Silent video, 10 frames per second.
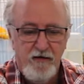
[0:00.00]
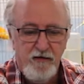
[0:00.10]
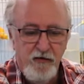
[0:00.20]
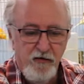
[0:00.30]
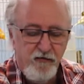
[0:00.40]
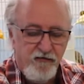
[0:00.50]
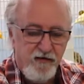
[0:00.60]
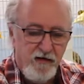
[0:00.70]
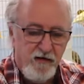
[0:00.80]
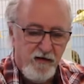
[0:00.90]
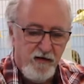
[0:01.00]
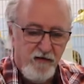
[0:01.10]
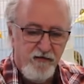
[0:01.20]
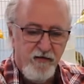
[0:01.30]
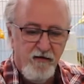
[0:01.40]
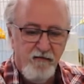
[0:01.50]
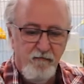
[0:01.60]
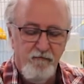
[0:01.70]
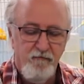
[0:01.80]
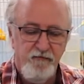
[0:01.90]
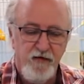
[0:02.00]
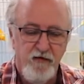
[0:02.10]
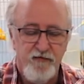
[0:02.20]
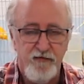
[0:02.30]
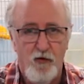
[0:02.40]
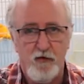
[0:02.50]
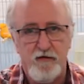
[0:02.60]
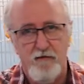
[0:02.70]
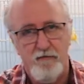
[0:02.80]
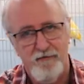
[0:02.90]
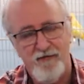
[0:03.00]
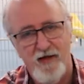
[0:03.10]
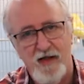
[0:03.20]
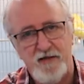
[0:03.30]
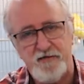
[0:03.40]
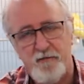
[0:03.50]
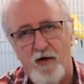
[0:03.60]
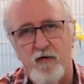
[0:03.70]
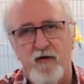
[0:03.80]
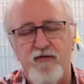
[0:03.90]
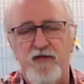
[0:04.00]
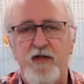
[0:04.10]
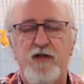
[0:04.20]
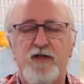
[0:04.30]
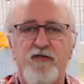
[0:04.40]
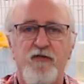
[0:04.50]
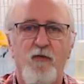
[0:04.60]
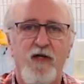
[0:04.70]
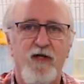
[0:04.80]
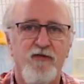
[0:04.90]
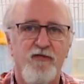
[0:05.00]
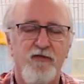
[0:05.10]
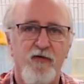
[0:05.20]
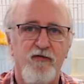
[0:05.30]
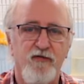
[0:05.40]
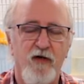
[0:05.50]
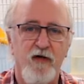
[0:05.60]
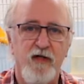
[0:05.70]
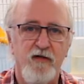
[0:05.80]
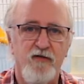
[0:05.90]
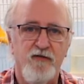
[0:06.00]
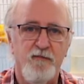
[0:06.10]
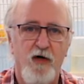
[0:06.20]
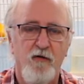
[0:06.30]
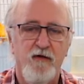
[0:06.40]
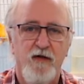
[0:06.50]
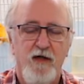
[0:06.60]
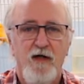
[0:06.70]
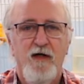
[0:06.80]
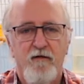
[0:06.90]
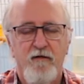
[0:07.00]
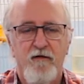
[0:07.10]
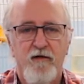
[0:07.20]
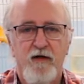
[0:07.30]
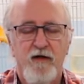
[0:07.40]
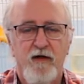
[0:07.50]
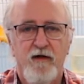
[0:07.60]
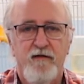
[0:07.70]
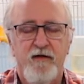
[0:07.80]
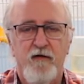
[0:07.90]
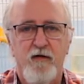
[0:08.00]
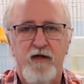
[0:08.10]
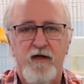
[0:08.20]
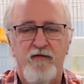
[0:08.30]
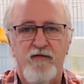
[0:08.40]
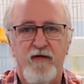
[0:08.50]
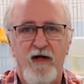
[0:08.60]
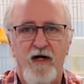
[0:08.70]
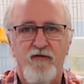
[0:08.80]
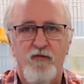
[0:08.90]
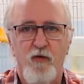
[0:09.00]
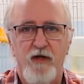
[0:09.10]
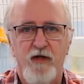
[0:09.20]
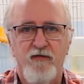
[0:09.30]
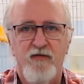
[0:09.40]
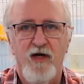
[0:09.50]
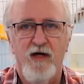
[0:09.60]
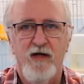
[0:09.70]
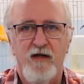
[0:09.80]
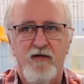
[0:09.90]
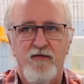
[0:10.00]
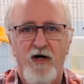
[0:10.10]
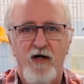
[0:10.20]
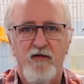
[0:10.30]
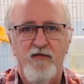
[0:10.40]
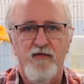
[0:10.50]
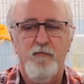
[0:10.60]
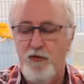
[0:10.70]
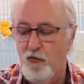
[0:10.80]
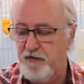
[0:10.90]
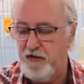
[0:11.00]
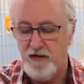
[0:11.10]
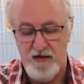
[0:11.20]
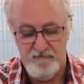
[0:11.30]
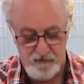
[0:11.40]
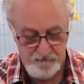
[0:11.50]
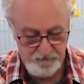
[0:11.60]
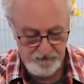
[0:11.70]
use the soaked / sprouted seed just when it's first starting to sprout. The theory is that that's when it's at its highest protein level.